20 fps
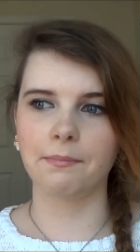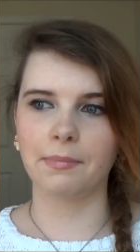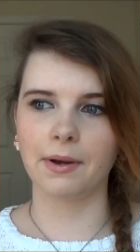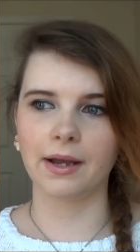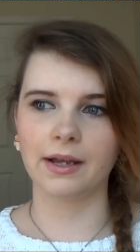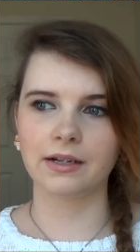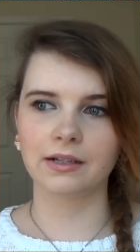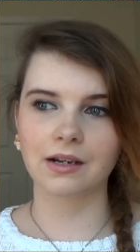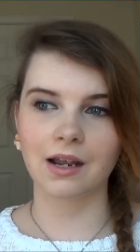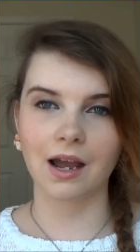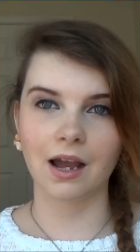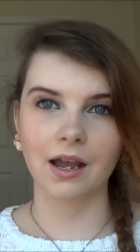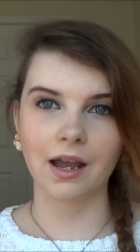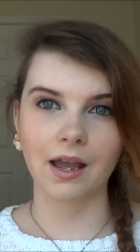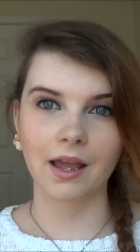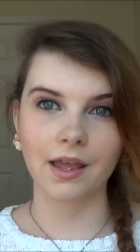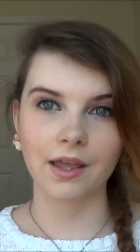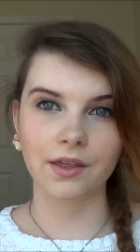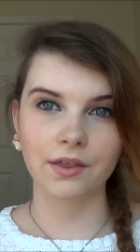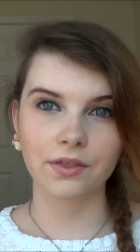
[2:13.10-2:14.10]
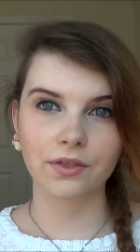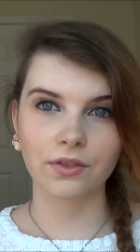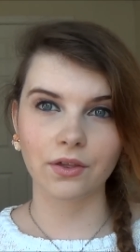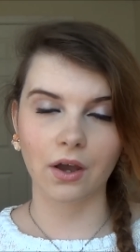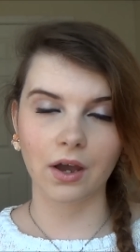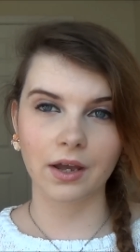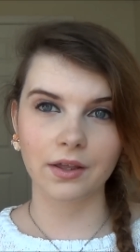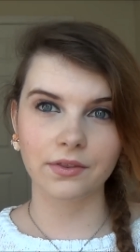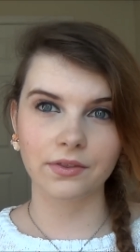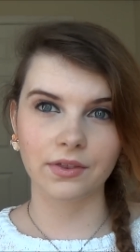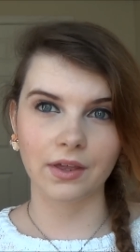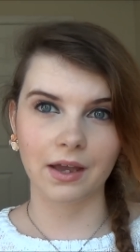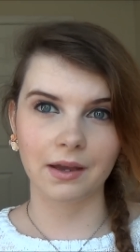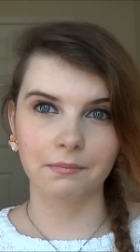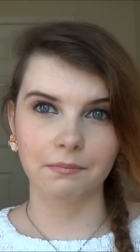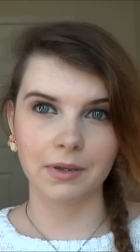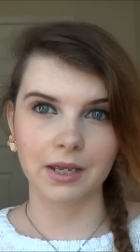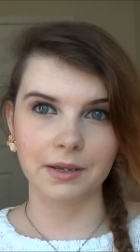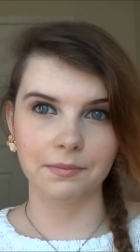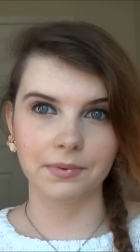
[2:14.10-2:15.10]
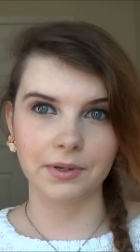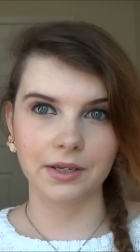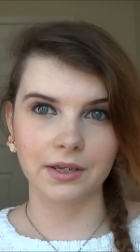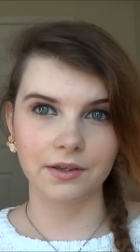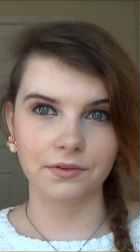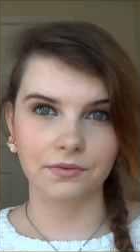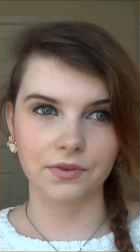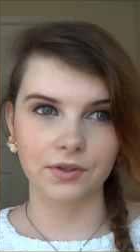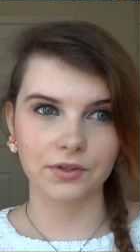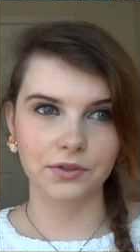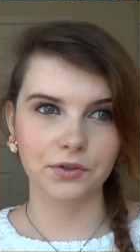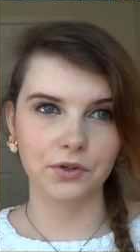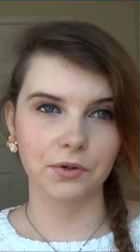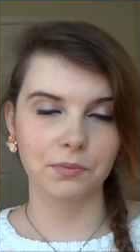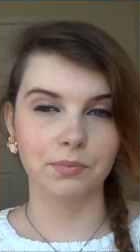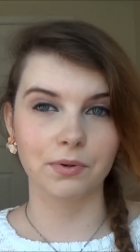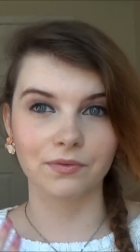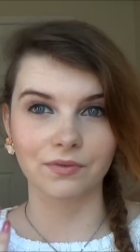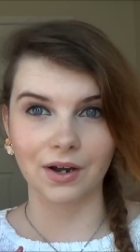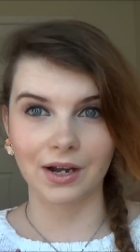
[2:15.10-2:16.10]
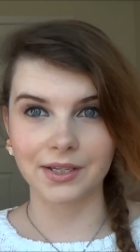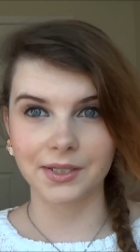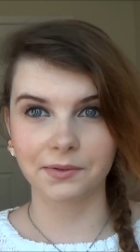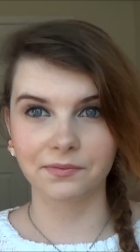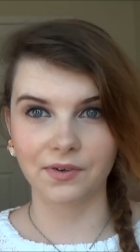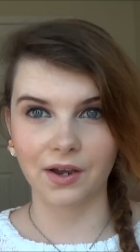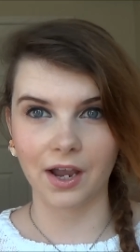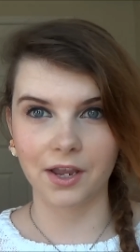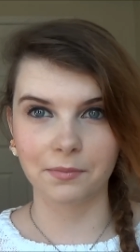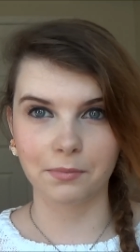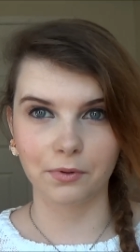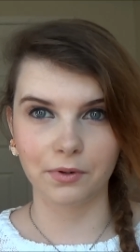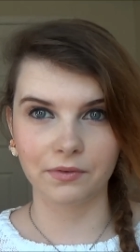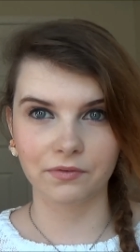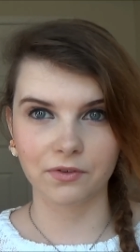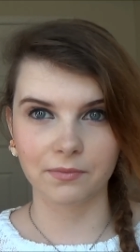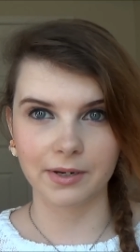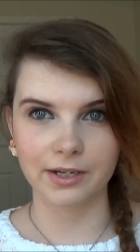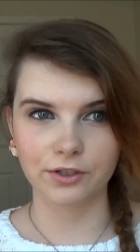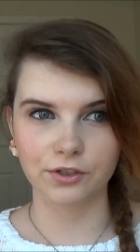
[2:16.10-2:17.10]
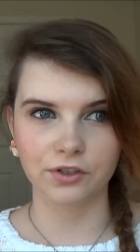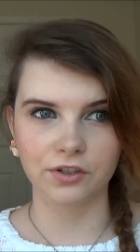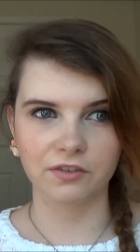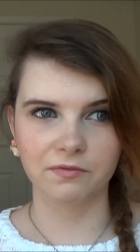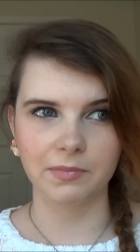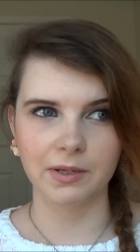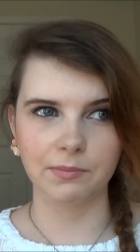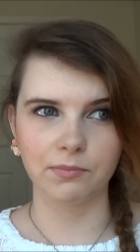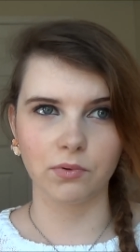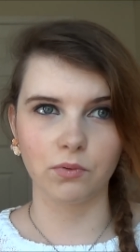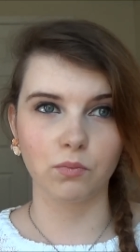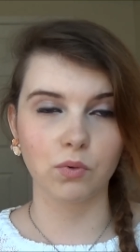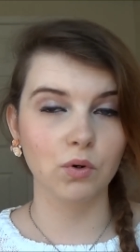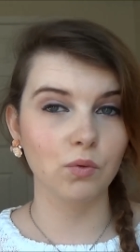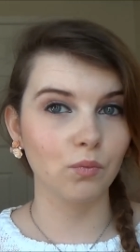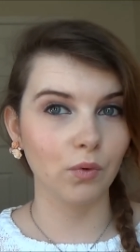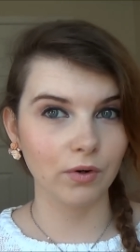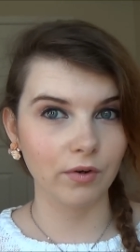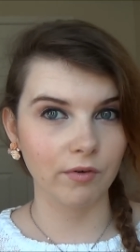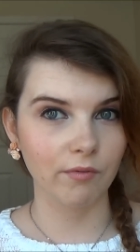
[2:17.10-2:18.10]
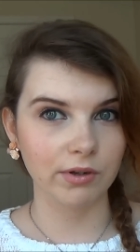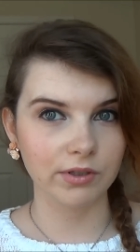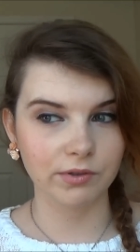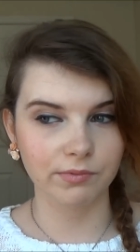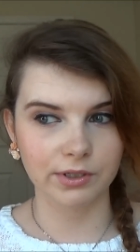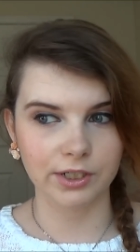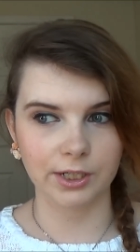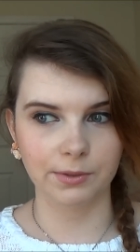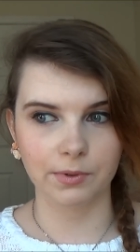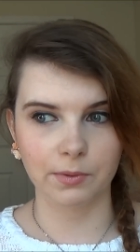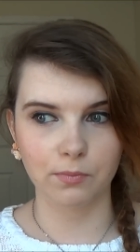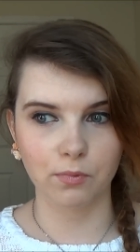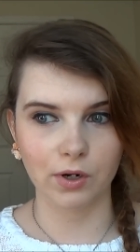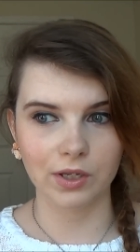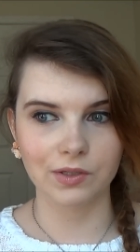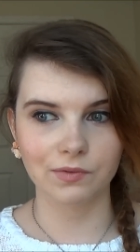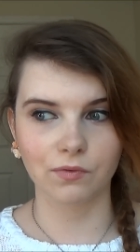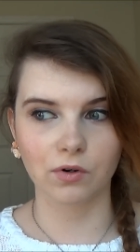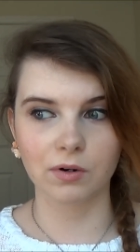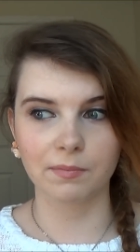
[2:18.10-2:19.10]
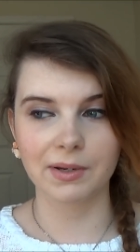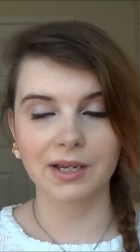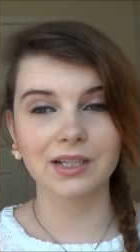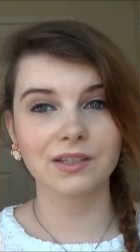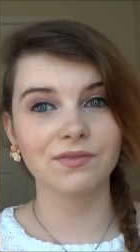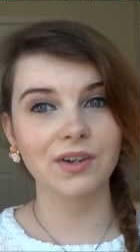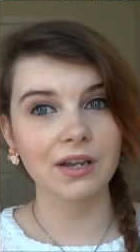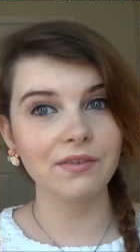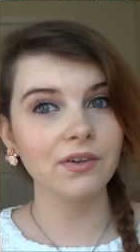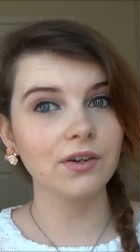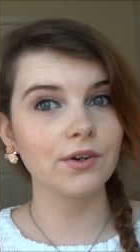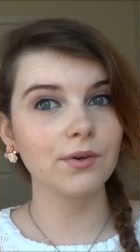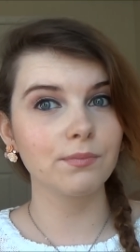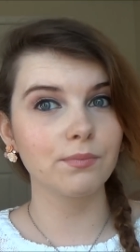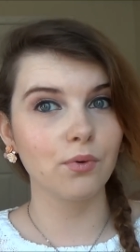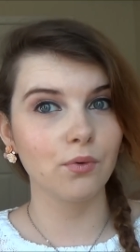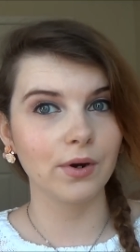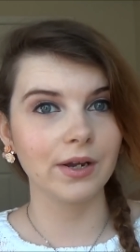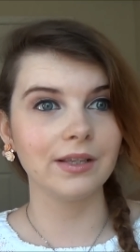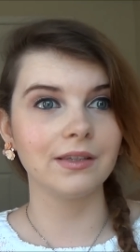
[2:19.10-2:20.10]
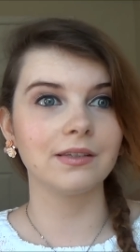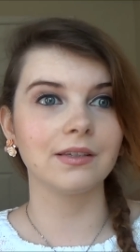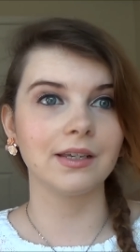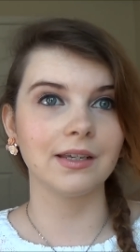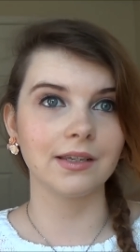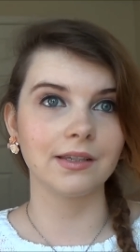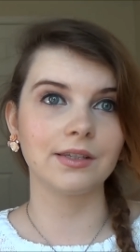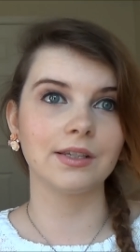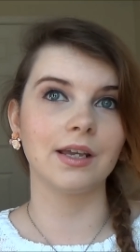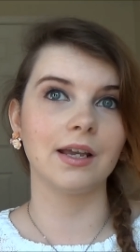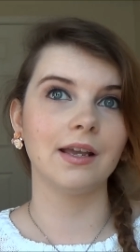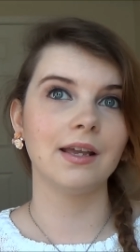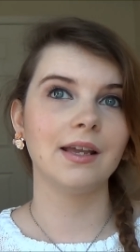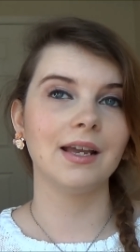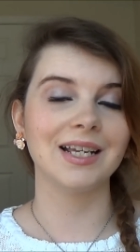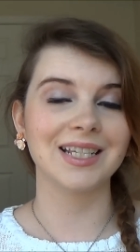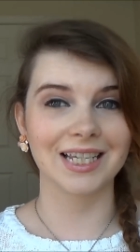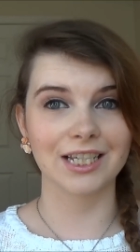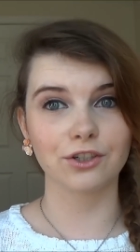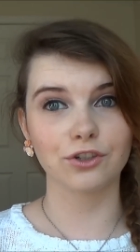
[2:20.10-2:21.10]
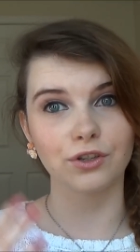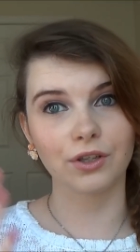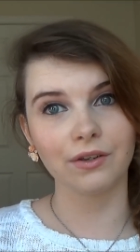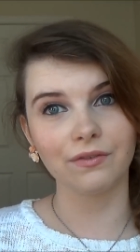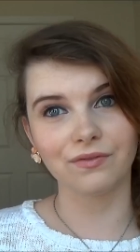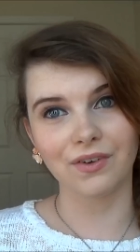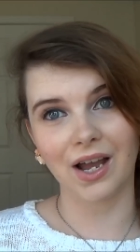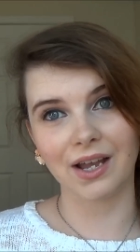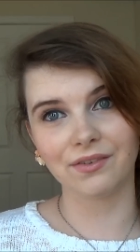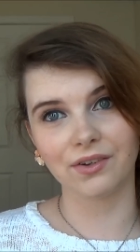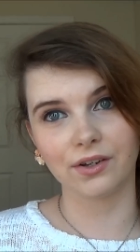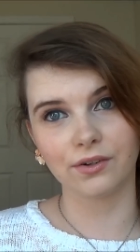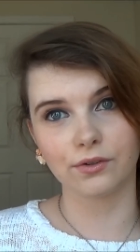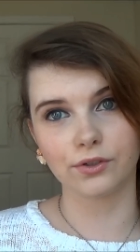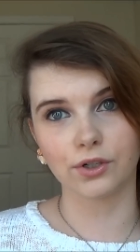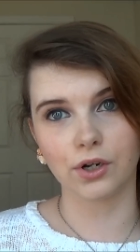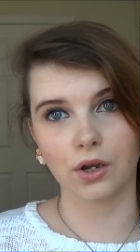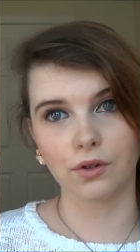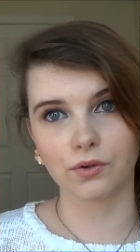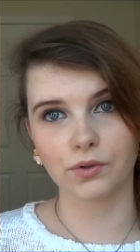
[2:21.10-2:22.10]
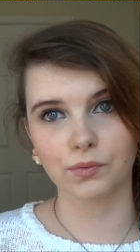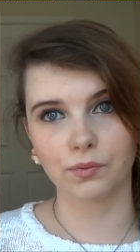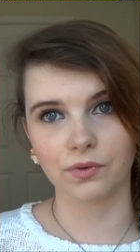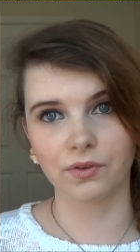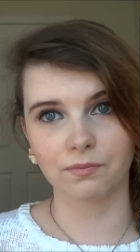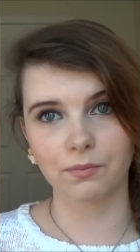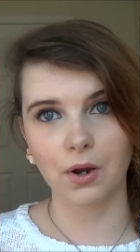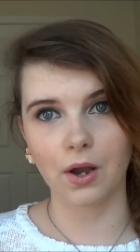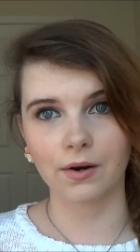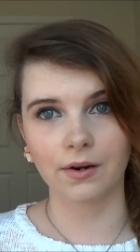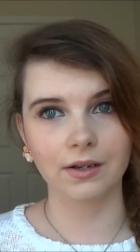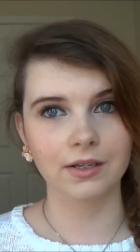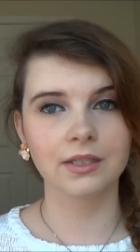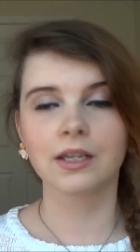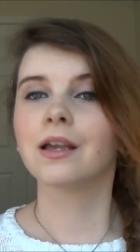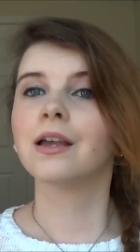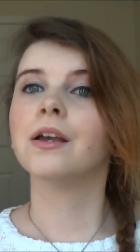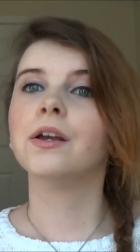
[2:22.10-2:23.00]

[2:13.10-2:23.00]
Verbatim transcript: but I thought that maybe this could provide some valuable information if people were wondering what to redeem their points for, because 500 points is essentially $500 worth of products.